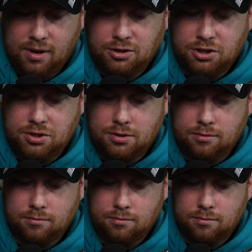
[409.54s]

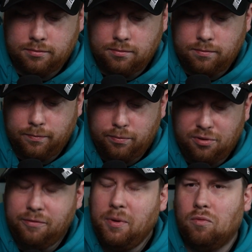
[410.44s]
just
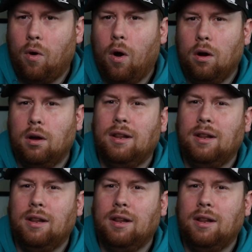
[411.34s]
prove me wrong.